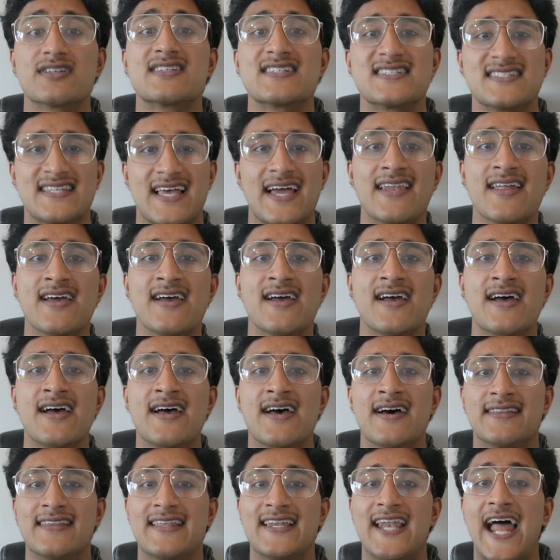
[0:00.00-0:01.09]
set
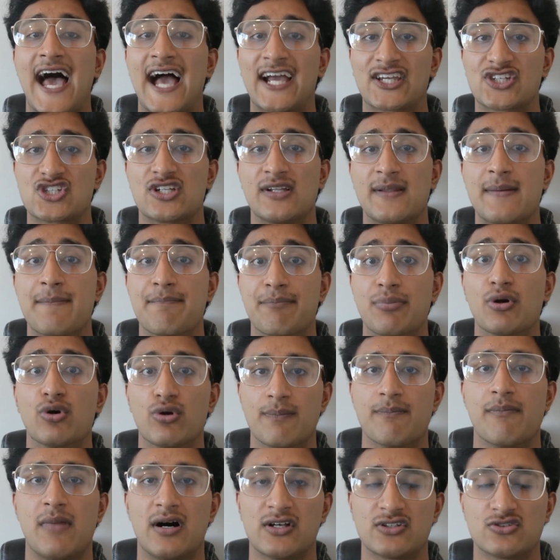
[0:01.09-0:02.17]
than actually build
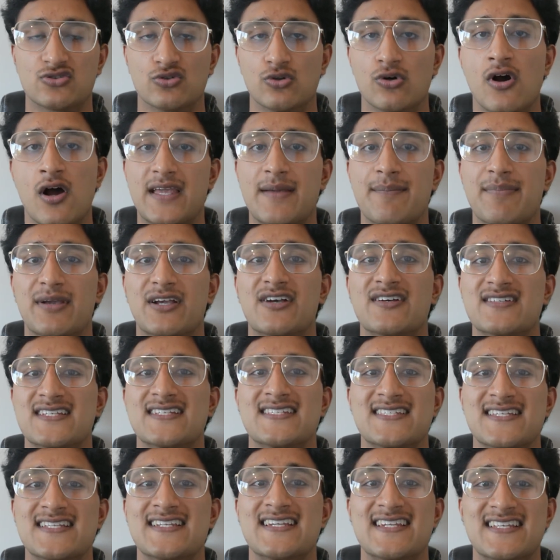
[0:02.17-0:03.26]
muscle, because
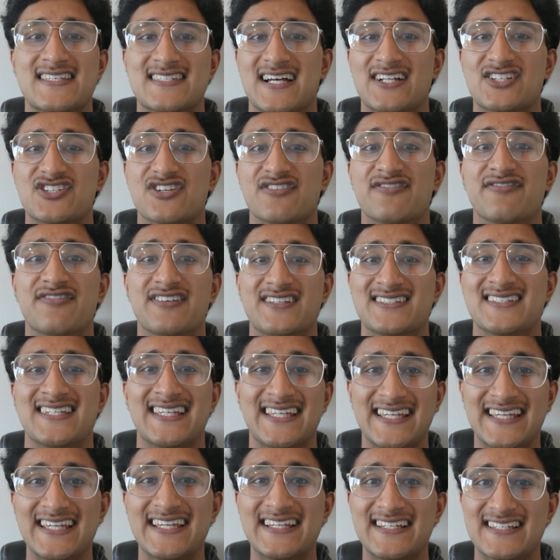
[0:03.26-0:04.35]
it's in such a
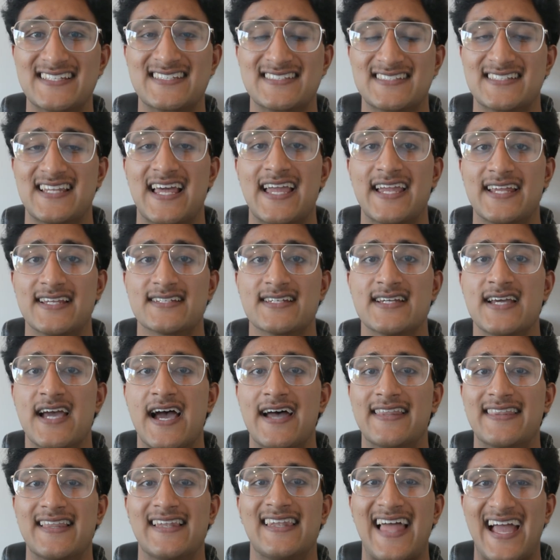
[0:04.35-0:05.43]
fatigued state
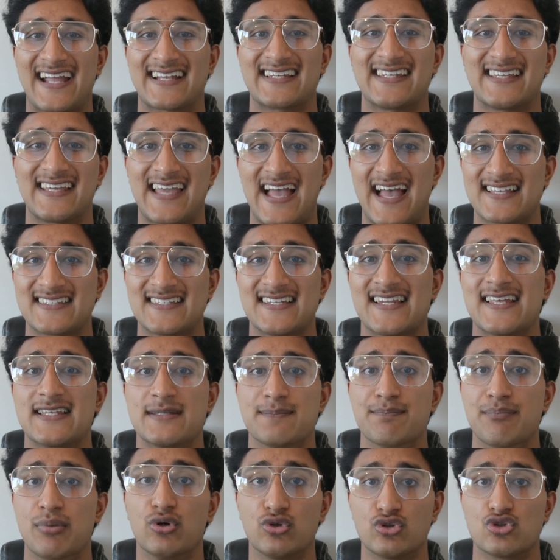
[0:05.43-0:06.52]
and the lactic acid has
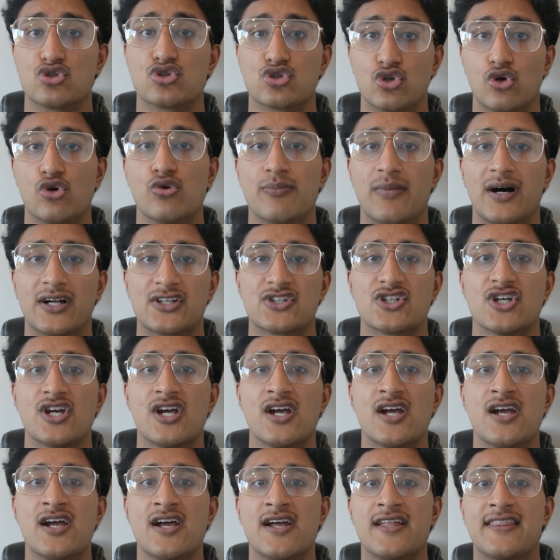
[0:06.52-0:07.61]
built so much
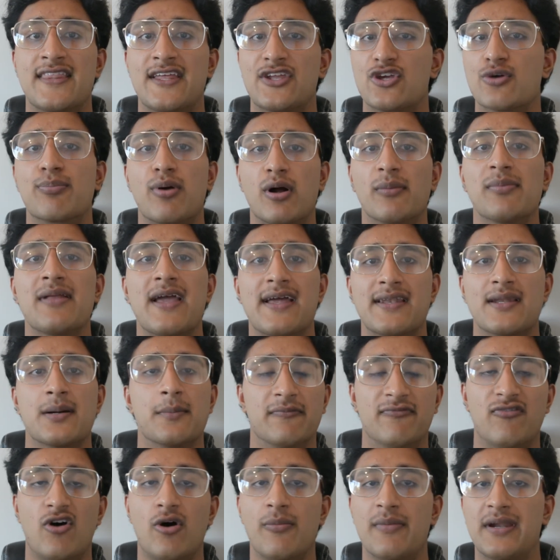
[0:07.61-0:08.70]
that you probably end up
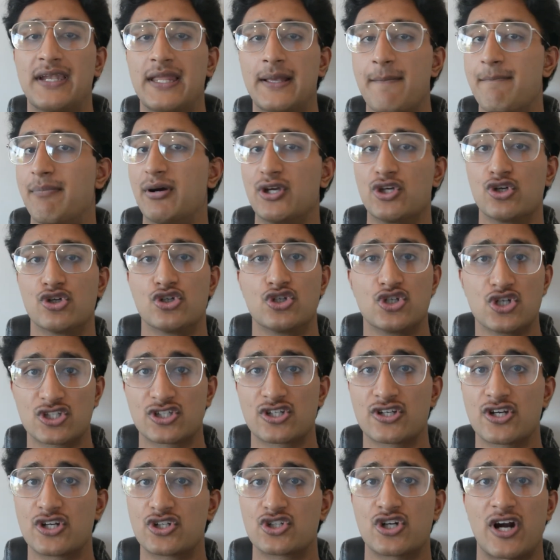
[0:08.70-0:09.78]
vomiting, but you're just
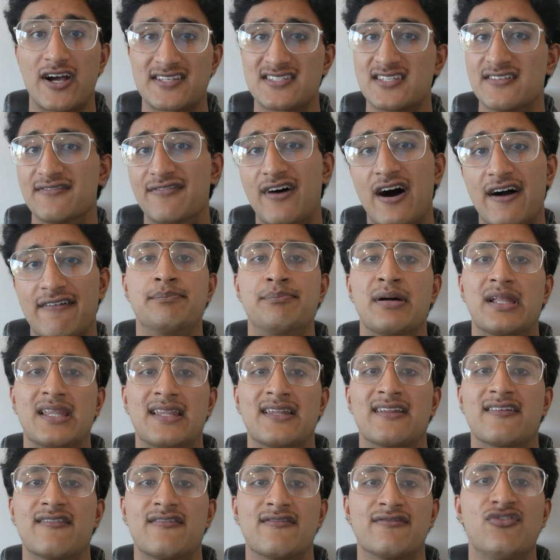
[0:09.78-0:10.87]
going to try survive. But
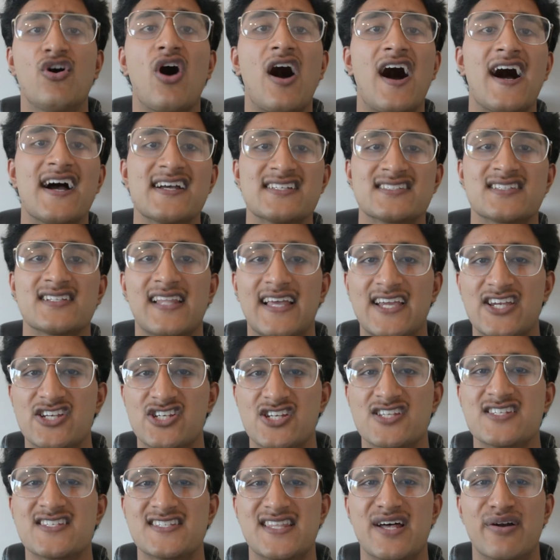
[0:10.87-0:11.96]
for
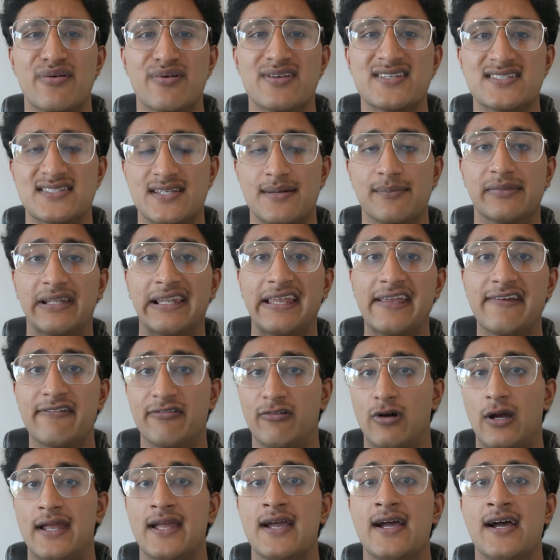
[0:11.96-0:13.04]
isolations, there is some
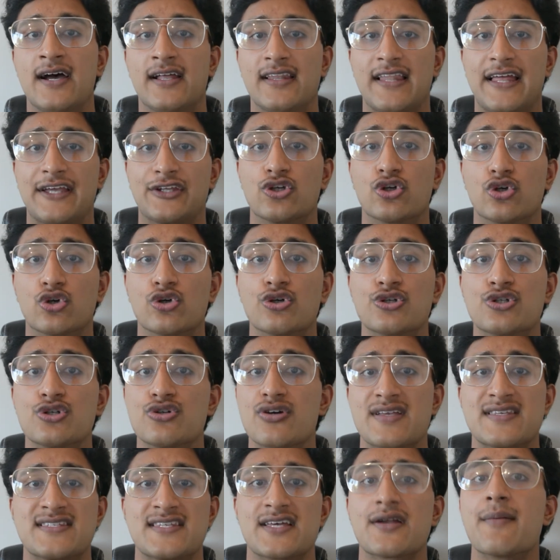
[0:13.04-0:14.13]
leeway. Like, you could do
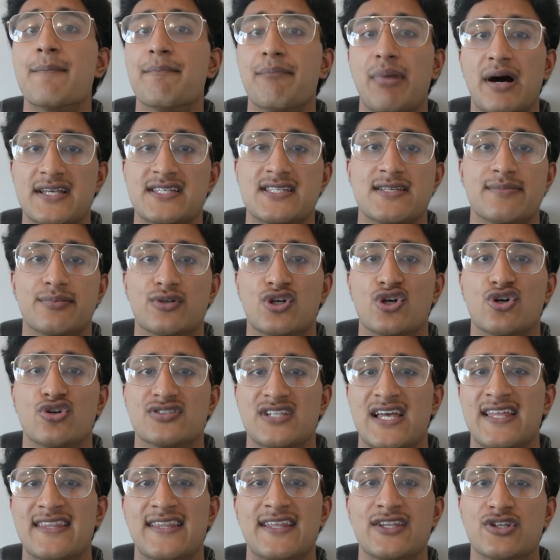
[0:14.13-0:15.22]
a set of bicep curls
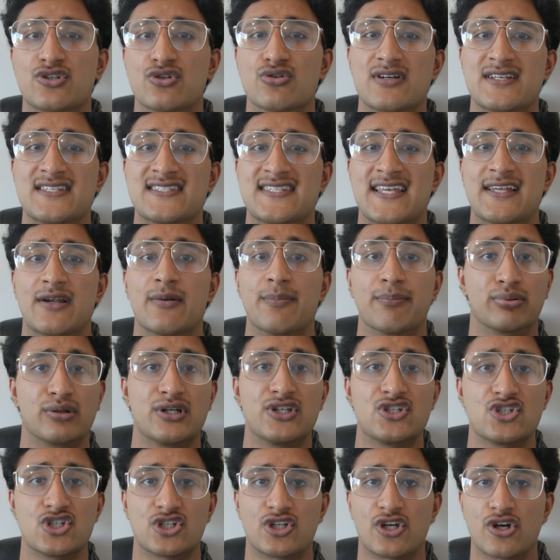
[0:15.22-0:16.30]
and then do a set of
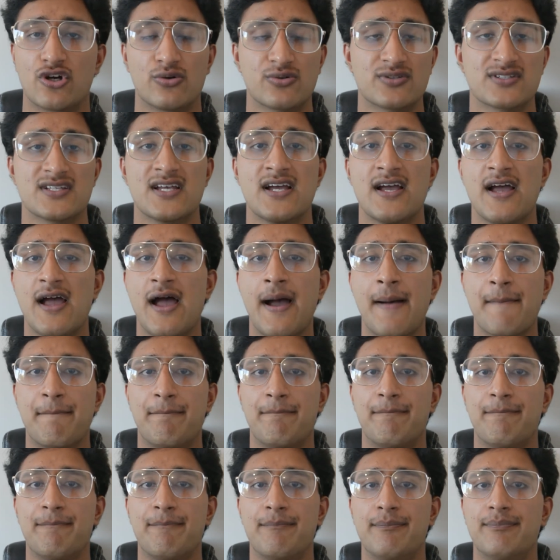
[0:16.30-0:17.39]
preacher curls.
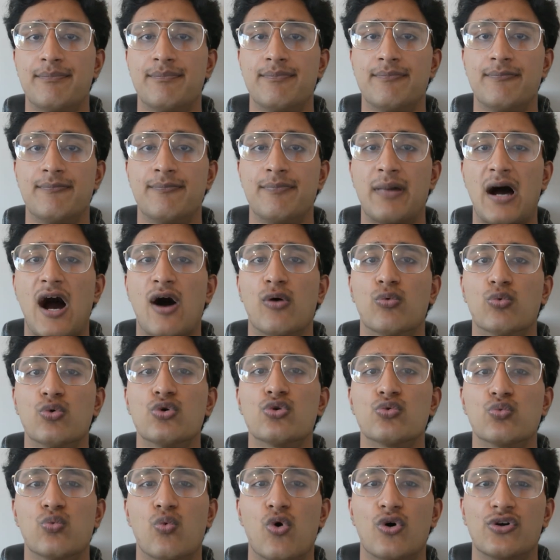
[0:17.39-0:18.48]
But I would
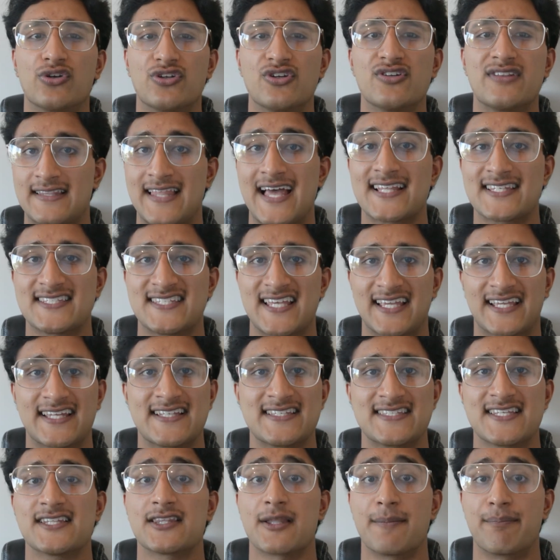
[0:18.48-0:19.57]
warn you, that second
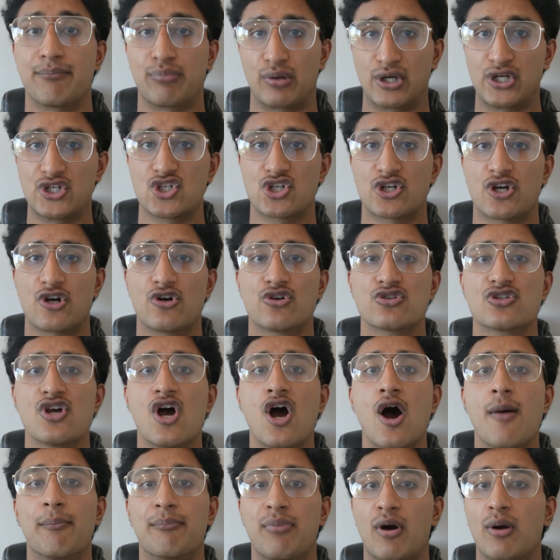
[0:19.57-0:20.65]
set, the preacher curls,
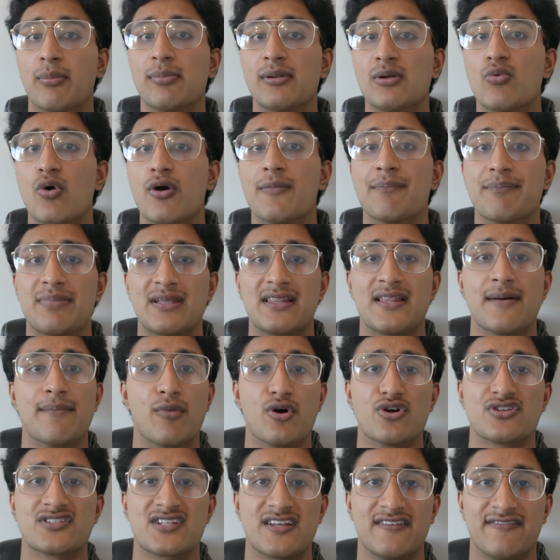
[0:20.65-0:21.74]
probably won't be the
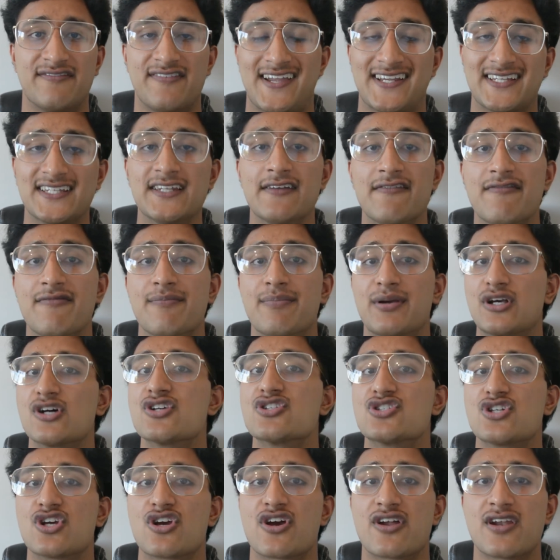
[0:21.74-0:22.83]
most effective because
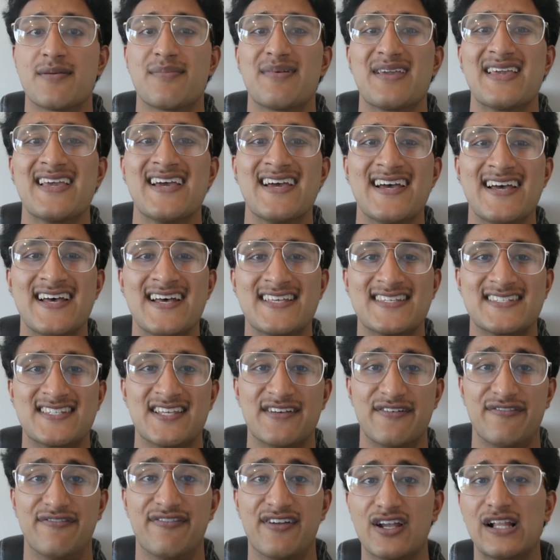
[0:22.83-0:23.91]
you're going to be
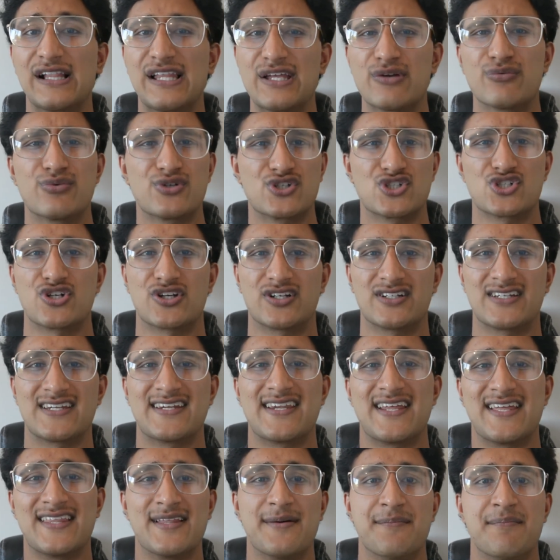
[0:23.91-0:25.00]
severely restricted
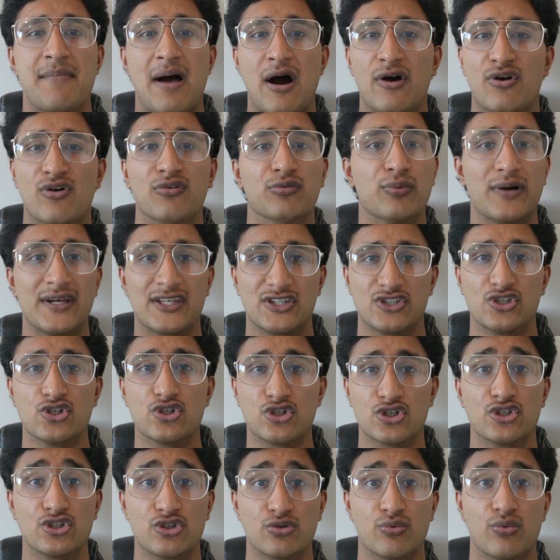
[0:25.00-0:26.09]
in the amount of weight you
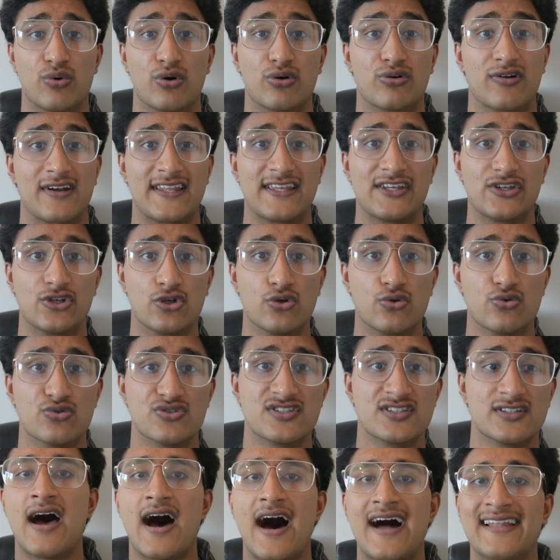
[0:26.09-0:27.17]
can already use.
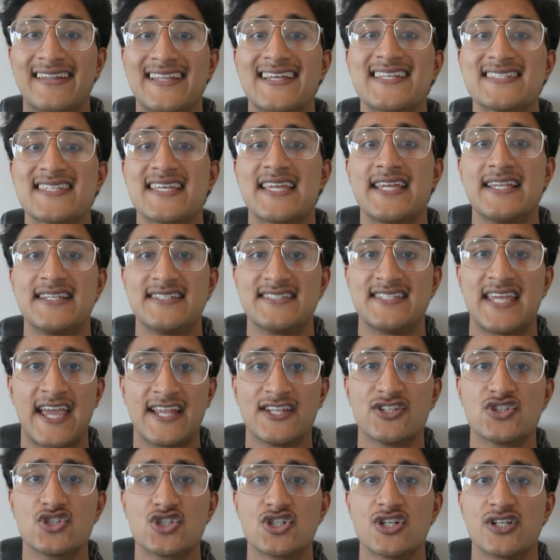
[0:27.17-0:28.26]
Unless the
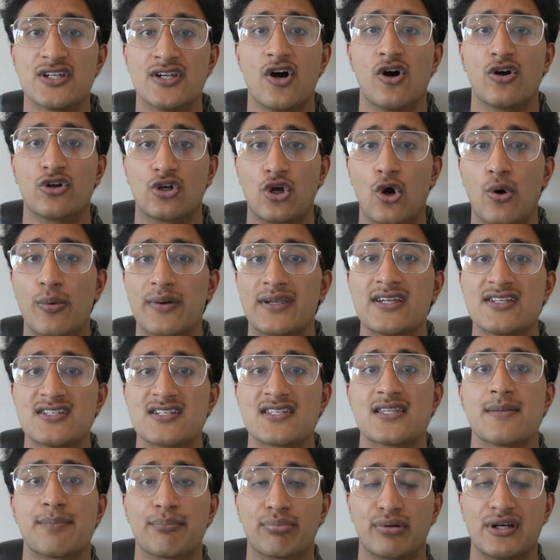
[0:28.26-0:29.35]
intention going into
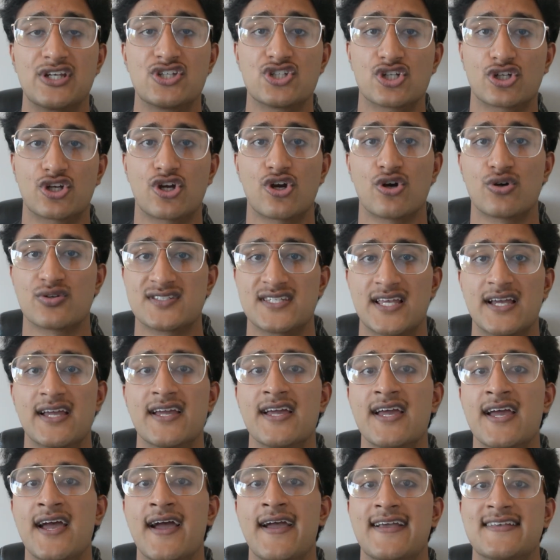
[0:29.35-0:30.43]
the preacher curl set
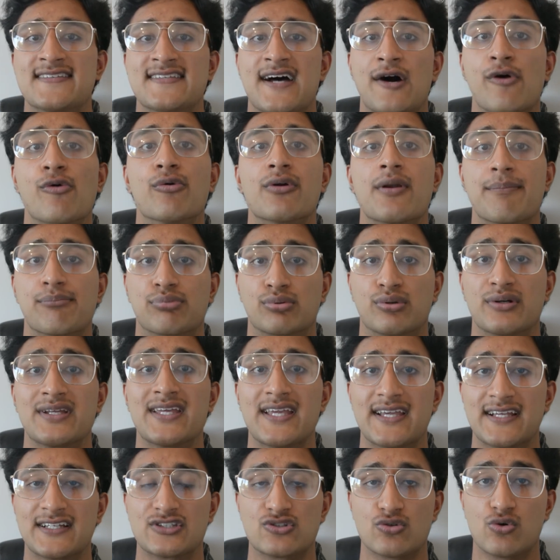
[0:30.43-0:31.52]
is I want to
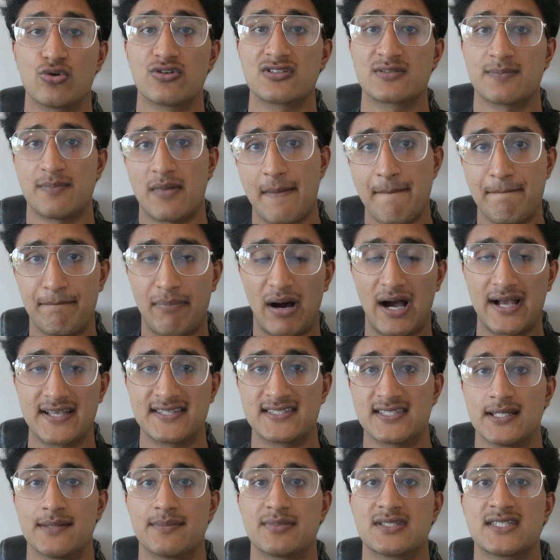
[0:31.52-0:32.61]
pre-exhaust my
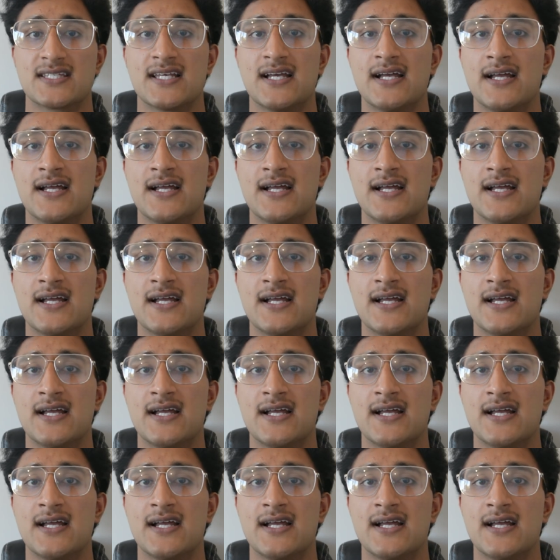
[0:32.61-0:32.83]
biceps.